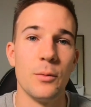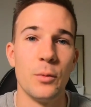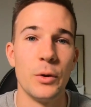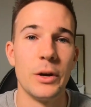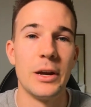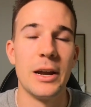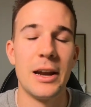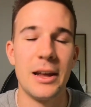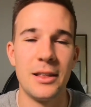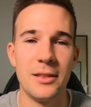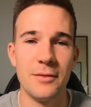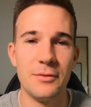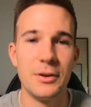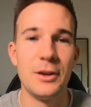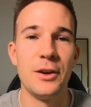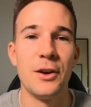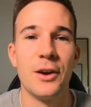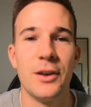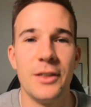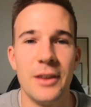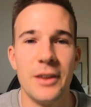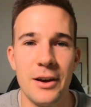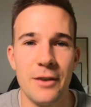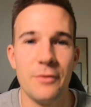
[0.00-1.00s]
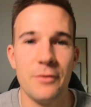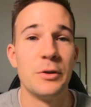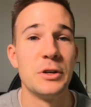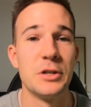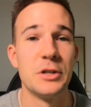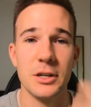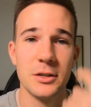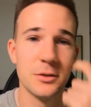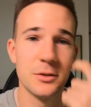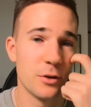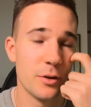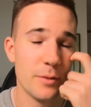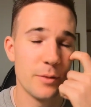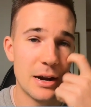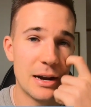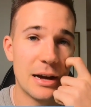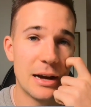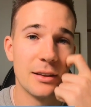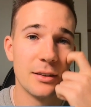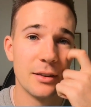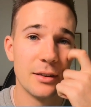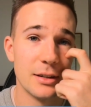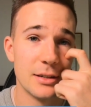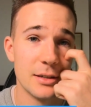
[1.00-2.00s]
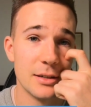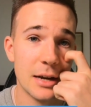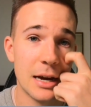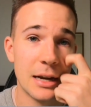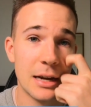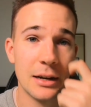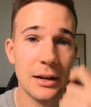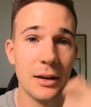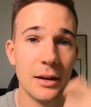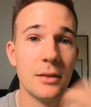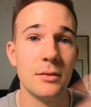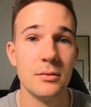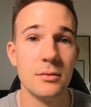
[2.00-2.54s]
We can end the video there if we're just talking about athletes under